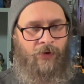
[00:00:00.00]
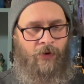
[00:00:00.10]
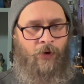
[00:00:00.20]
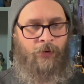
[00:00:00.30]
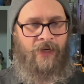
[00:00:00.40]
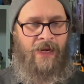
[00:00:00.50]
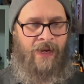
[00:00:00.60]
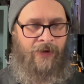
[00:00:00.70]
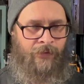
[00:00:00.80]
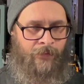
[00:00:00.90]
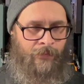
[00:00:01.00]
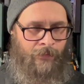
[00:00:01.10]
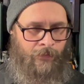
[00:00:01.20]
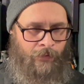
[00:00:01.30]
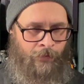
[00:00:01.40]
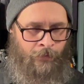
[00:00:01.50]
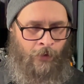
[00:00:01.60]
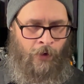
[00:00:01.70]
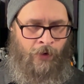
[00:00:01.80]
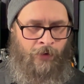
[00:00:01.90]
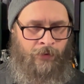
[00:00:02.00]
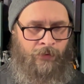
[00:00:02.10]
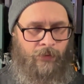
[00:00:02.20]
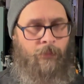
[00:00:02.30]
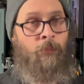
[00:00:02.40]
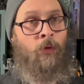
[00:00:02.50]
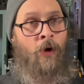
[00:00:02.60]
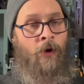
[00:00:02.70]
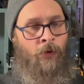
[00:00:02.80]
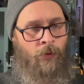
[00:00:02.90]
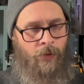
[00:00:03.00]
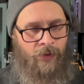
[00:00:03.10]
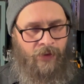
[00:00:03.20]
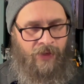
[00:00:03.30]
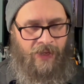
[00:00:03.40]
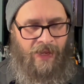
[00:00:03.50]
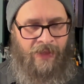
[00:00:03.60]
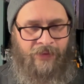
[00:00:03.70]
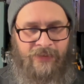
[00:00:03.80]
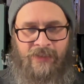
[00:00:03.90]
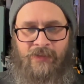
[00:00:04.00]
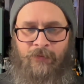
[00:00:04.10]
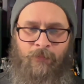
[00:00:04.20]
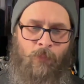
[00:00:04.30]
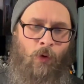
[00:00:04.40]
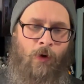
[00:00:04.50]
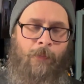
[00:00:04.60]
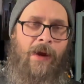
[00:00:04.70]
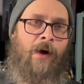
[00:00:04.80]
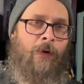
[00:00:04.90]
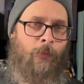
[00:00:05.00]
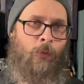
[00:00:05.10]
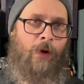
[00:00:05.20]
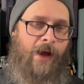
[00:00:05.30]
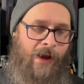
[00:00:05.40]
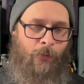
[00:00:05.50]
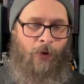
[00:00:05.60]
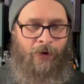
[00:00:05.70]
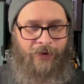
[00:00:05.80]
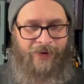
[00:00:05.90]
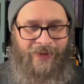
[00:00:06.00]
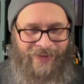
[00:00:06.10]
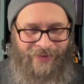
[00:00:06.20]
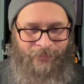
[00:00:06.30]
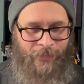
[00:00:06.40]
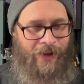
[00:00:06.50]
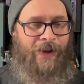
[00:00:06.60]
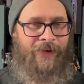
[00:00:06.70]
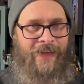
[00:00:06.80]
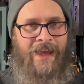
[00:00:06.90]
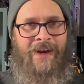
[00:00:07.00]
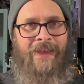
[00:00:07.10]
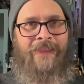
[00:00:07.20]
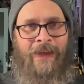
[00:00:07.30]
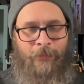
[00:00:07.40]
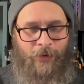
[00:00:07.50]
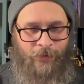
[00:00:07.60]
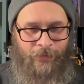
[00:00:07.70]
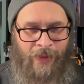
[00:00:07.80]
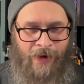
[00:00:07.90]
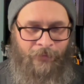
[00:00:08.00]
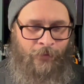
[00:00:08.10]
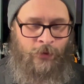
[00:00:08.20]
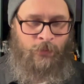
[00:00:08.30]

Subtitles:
Okay, third, pro, and this is more about what I want, but again, I think a lot of folks